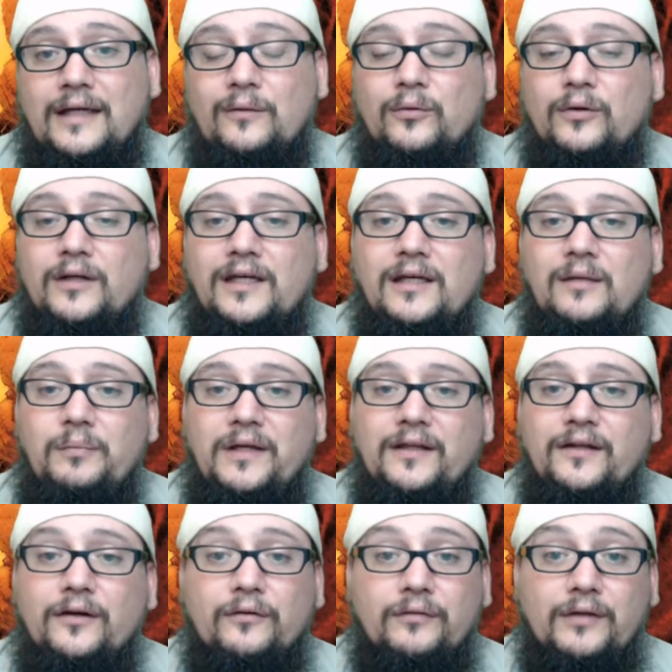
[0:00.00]
They were
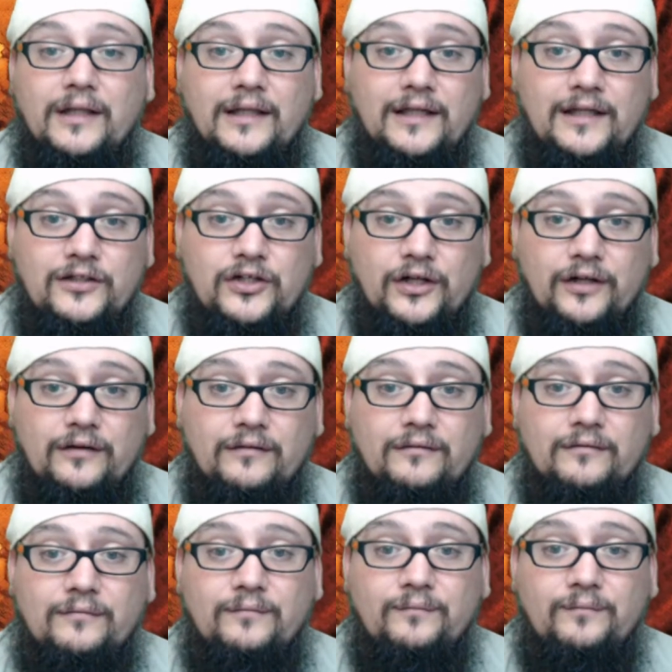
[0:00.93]
keeping their
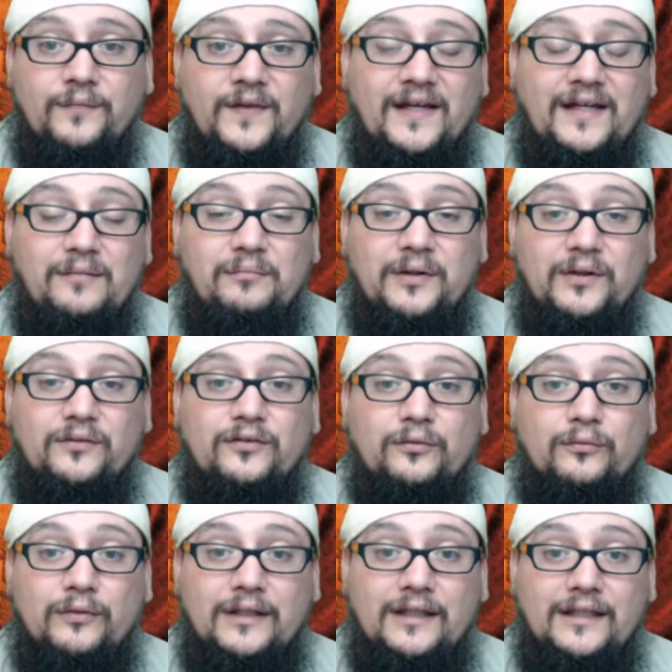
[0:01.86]
religion. They'd
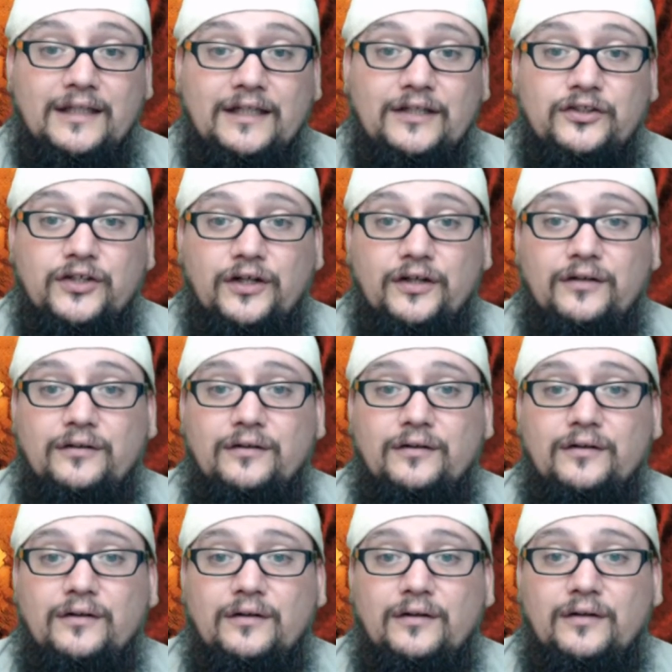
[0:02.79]
built a
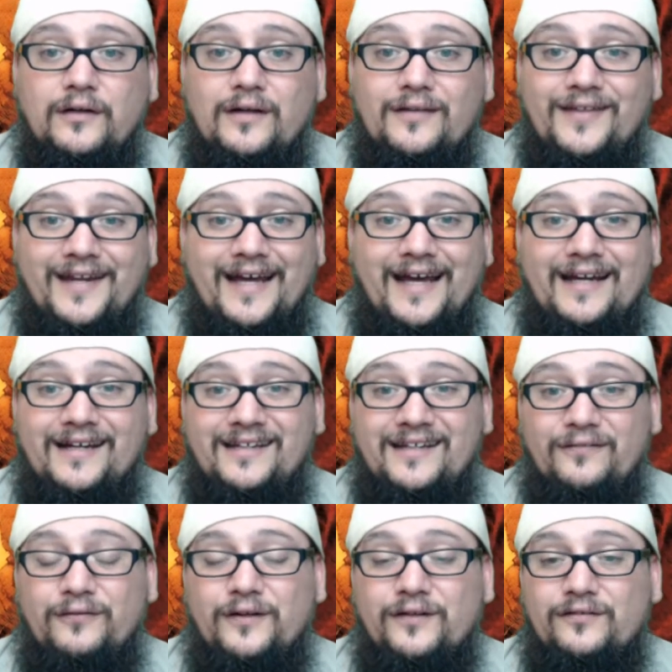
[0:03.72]
religion that had
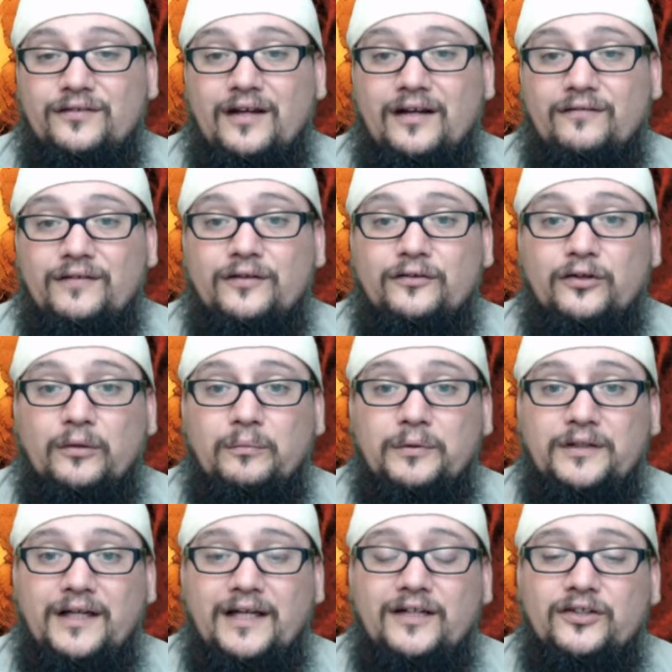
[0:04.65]
a different set of
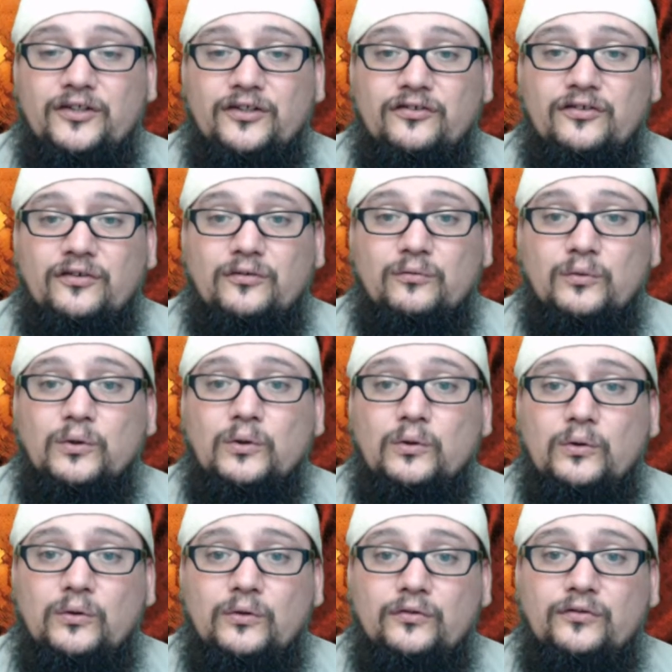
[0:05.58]
interpretations and
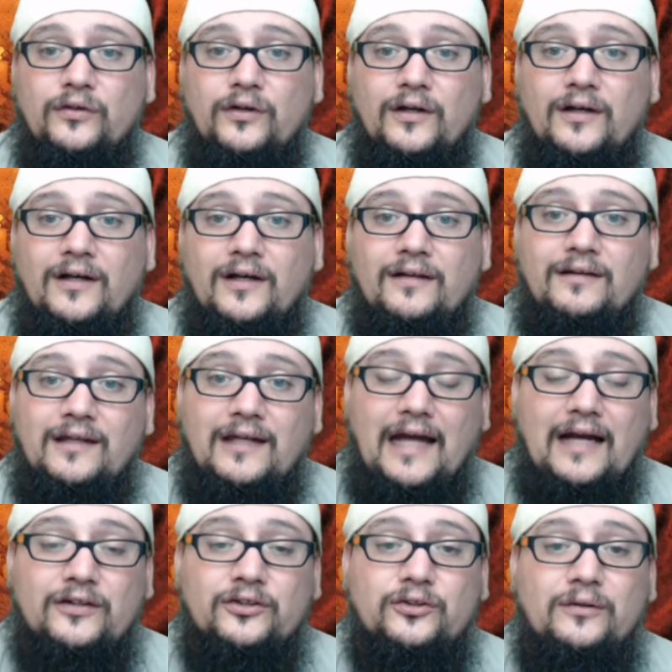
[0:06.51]
rules
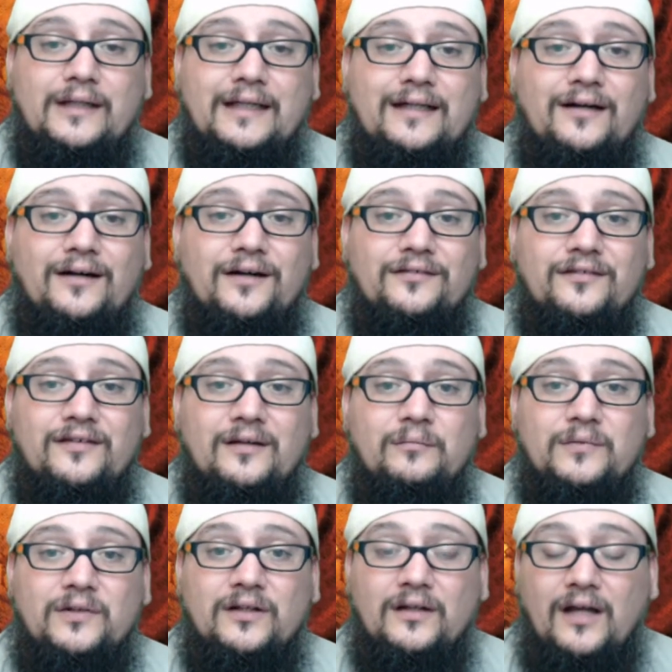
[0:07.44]
that actually caused
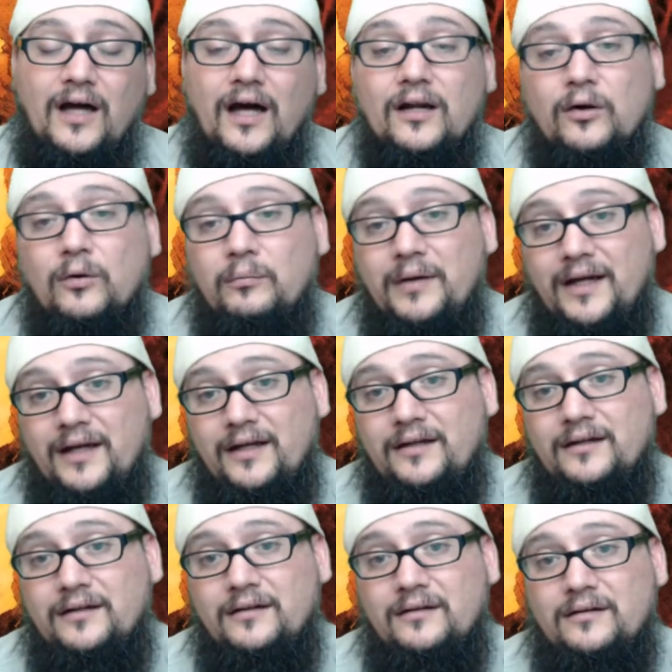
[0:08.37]
them to not
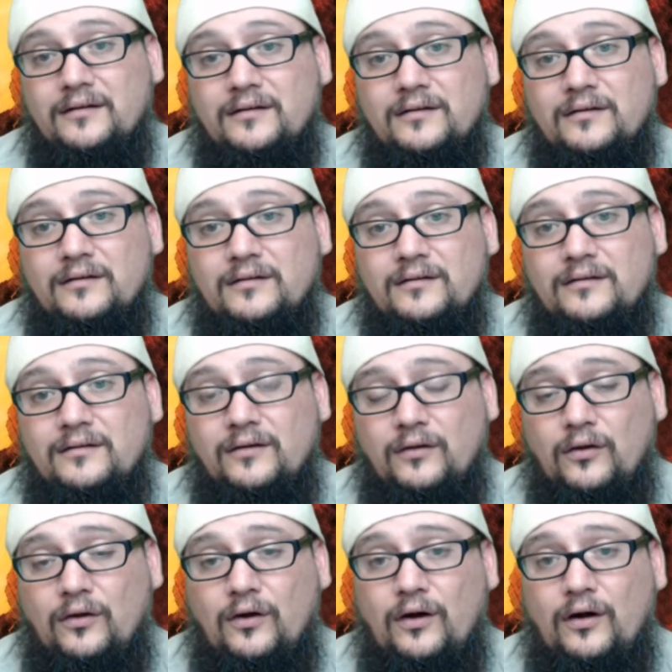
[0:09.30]
obey
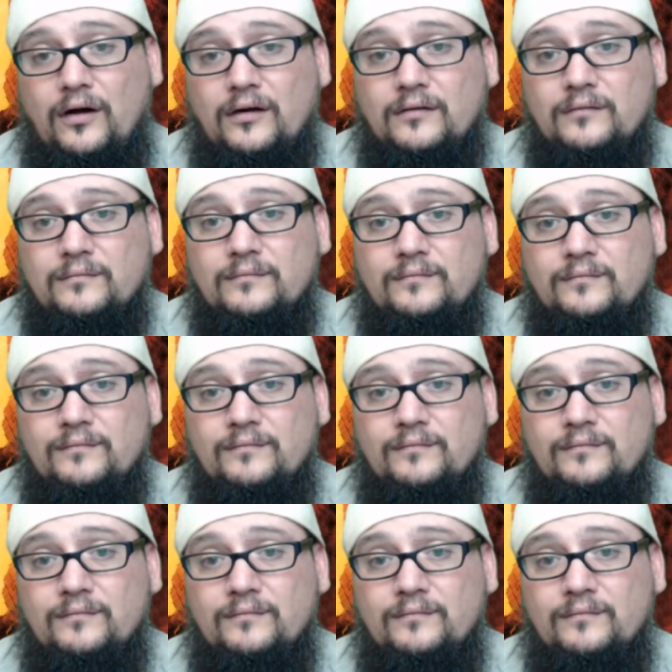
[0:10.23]
the law.